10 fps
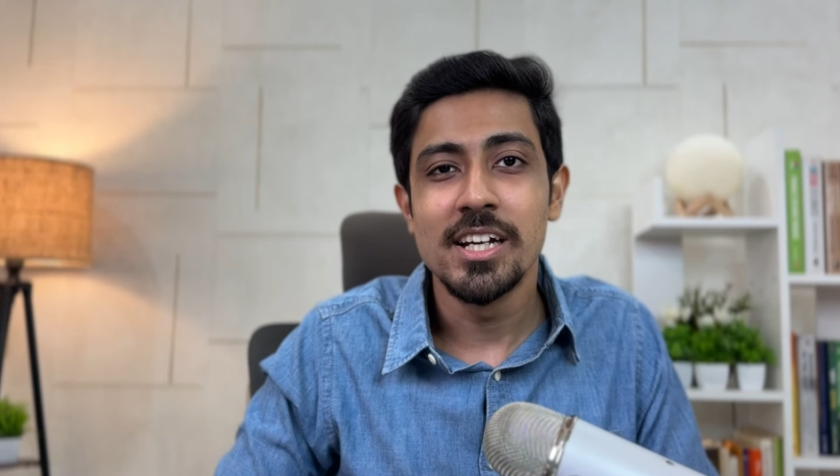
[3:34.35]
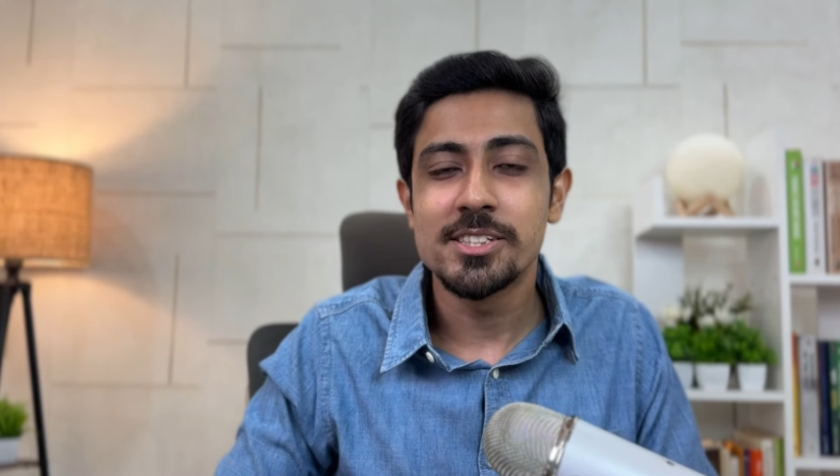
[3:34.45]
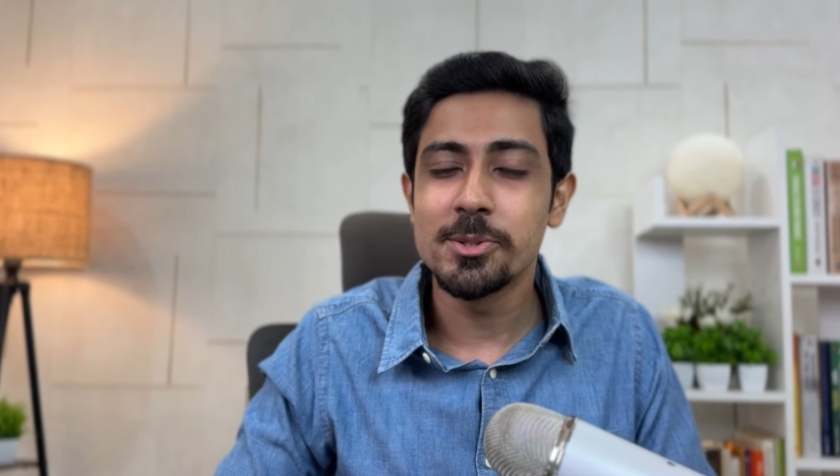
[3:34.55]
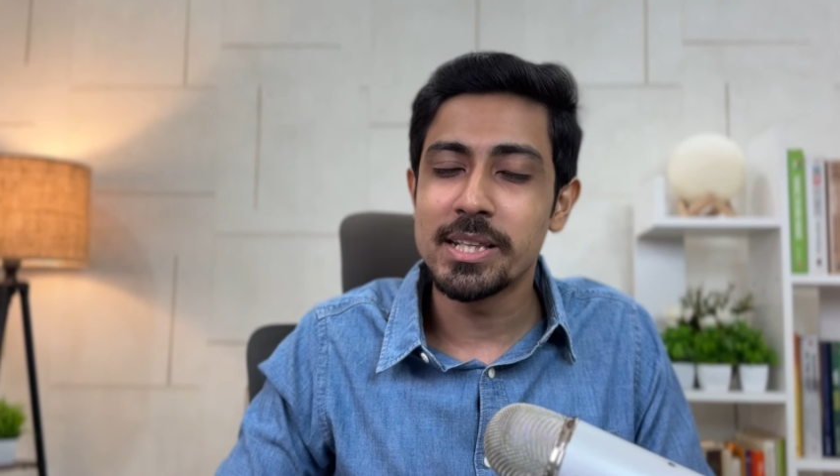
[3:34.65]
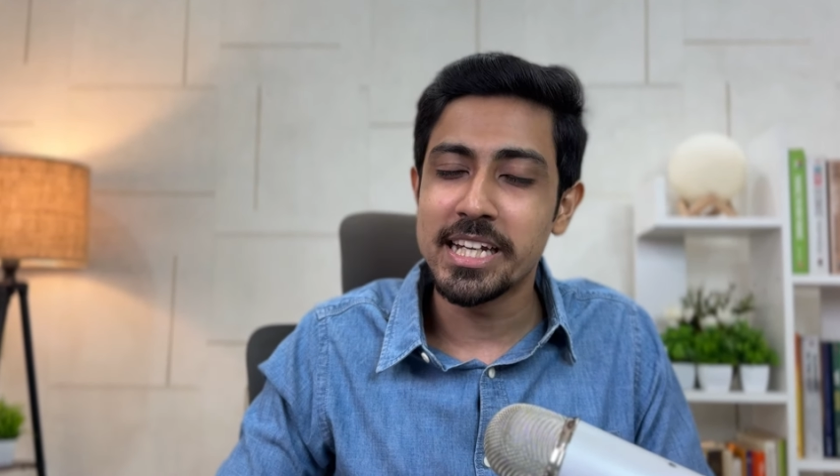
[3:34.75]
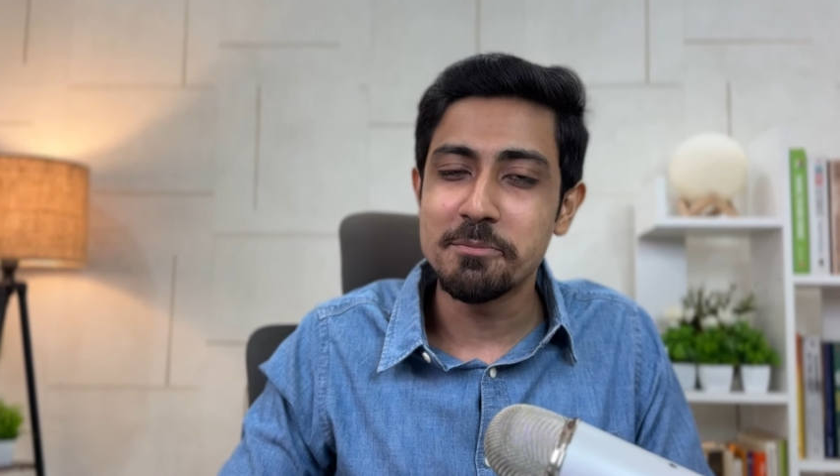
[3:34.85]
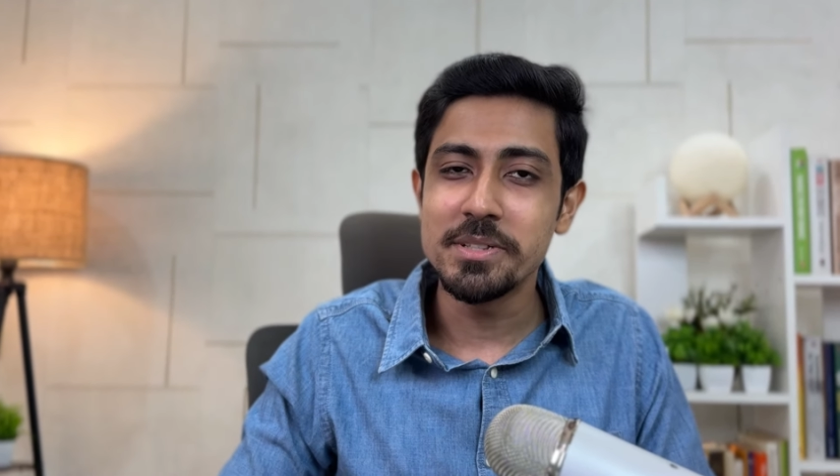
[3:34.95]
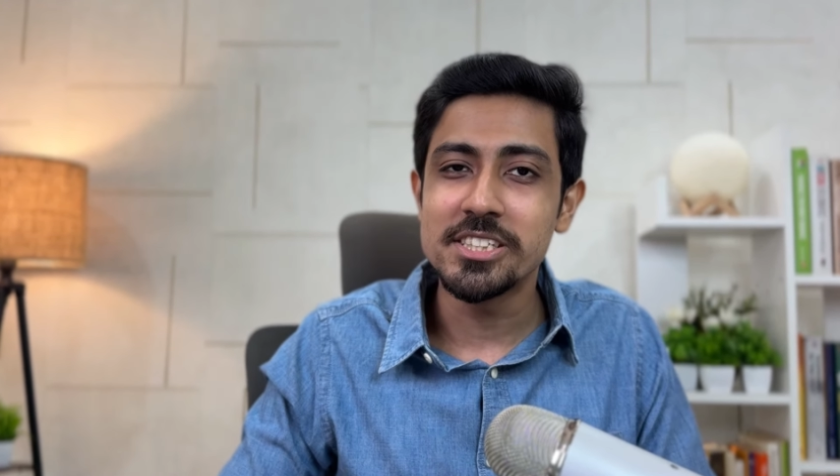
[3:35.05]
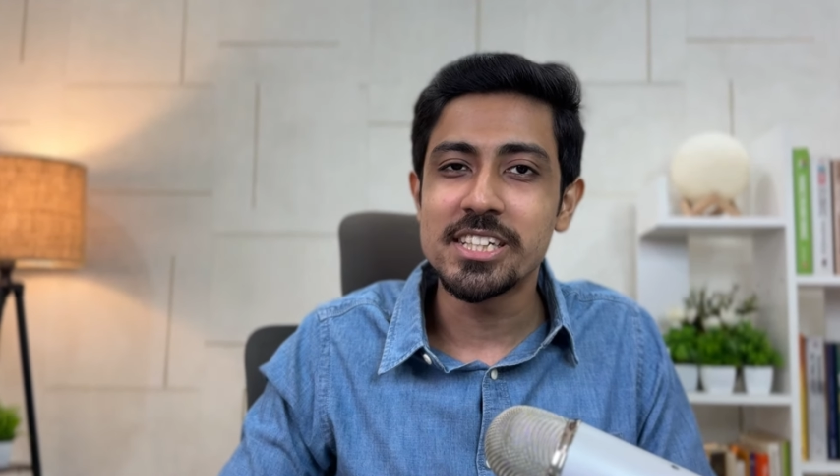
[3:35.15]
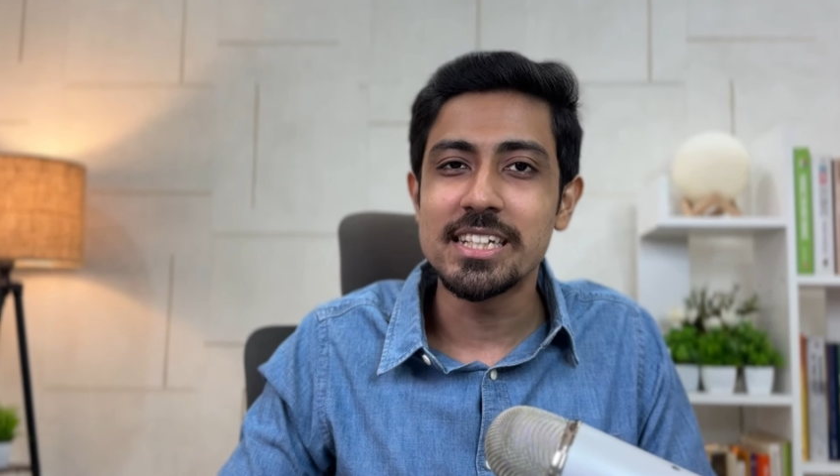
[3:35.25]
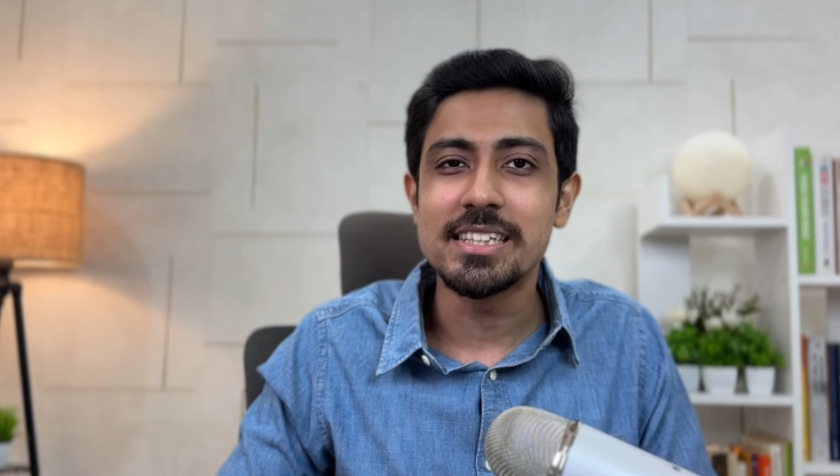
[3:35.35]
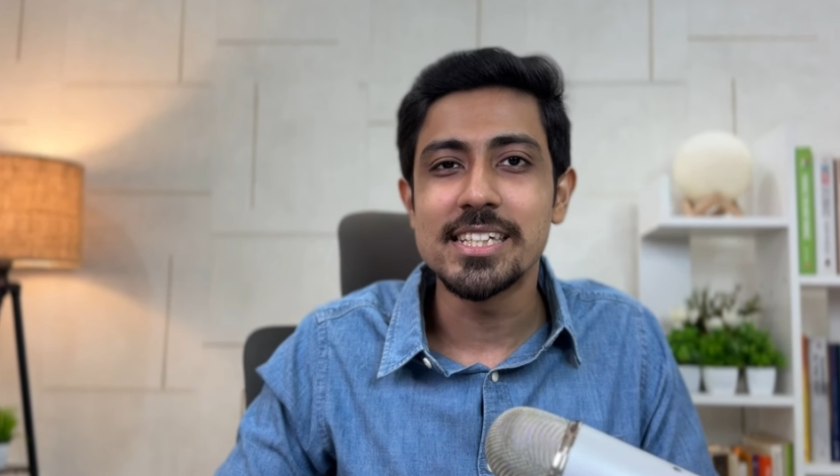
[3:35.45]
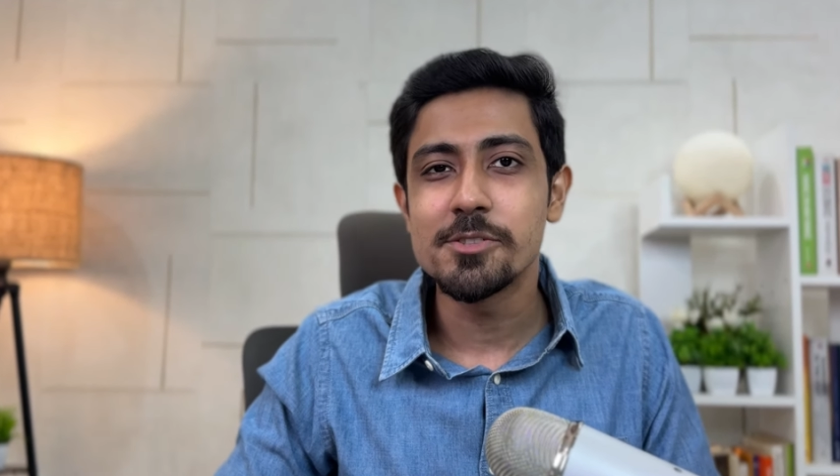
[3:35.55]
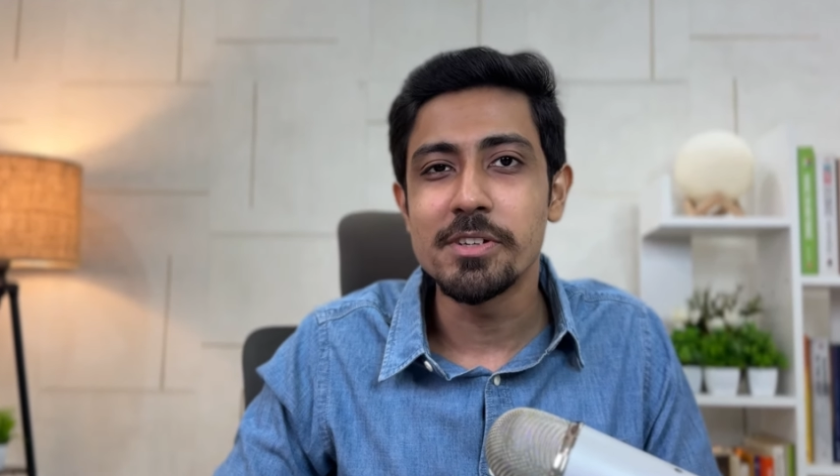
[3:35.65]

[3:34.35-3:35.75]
So let me share this